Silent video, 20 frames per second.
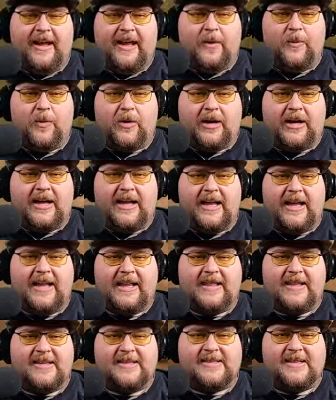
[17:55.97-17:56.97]
And we're going to
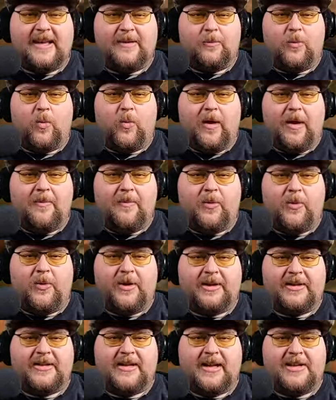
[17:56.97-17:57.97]
hit the same
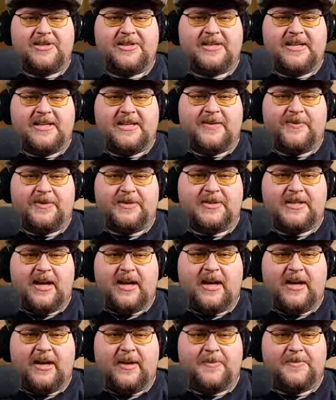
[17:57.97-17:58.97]
waypoint at just at different
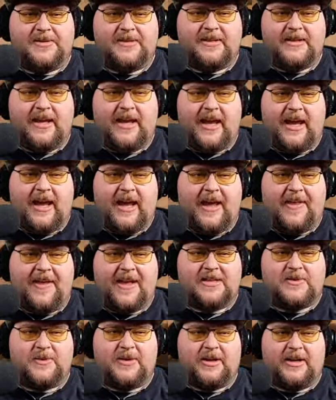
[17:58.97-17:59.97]
times. Yeah,
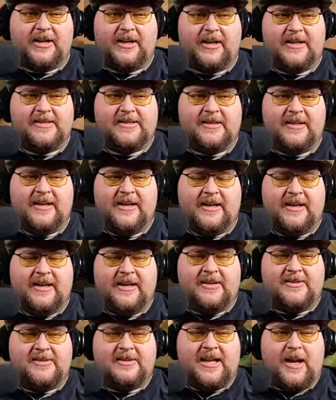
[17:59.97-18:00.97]
that's what it is.
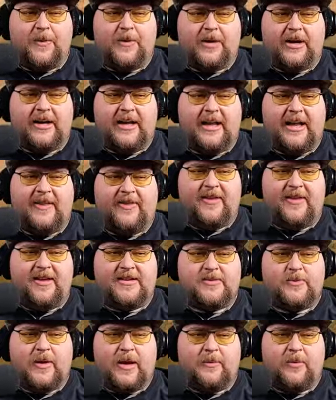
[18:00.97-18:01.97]
So now we're going to
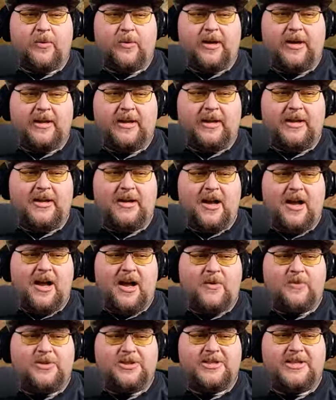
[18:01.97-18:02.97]
this waypoint.
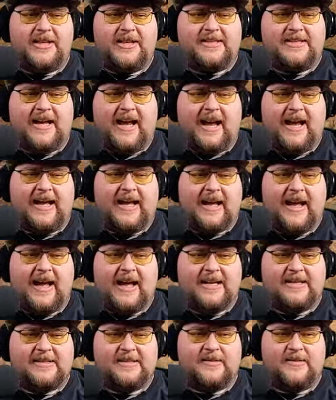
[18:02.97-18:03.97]
Oh, geez. Hi,
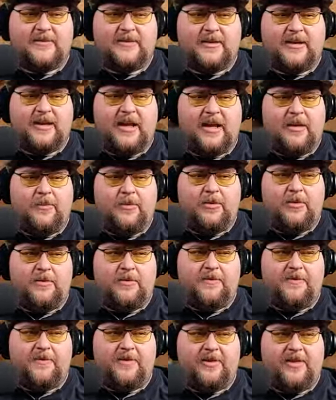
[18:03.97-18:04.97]
guys. Can you
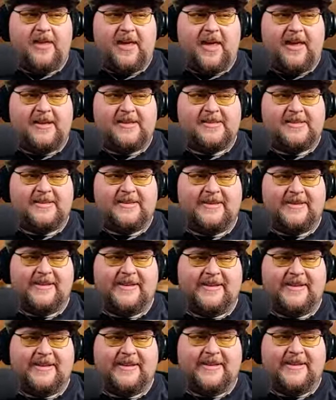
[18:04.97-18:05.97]
move? Thanks.
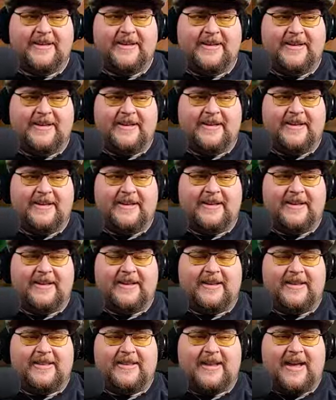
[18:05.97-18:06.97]

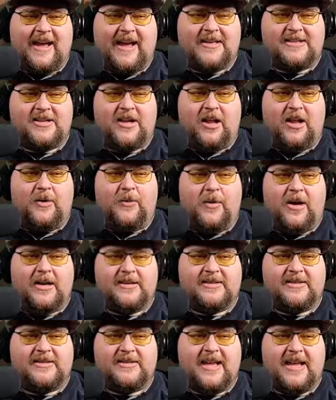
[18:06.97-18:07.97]
That's all it
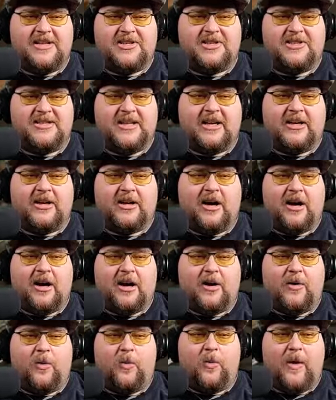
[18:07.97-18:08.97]
was, is that just there
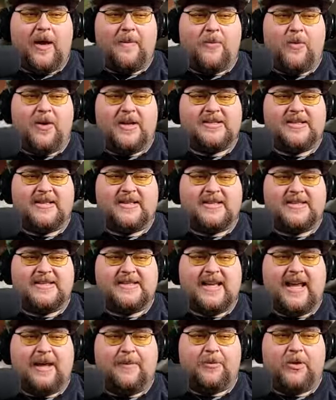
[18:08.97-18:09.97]
are waypoints at the
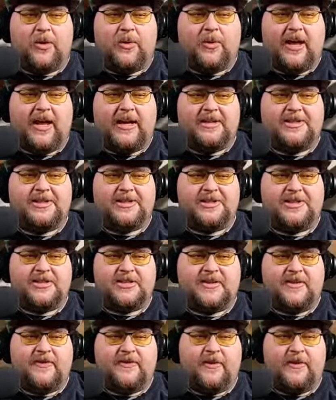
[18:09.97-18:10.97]
same location,
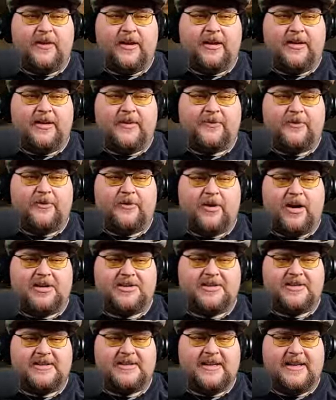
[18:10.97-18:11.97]
just in different
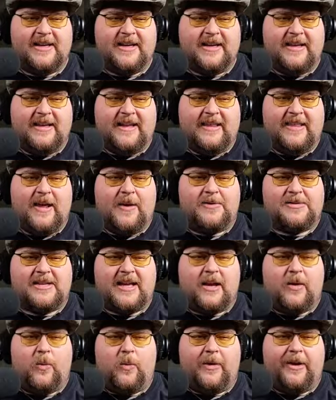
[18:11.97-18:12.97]
directions. That was
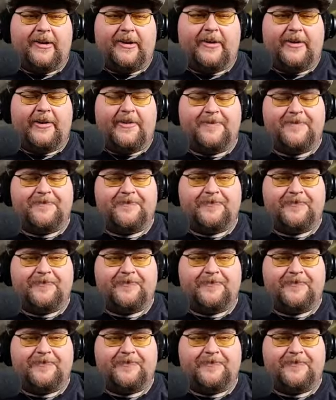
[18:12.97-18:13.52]
kind of weird.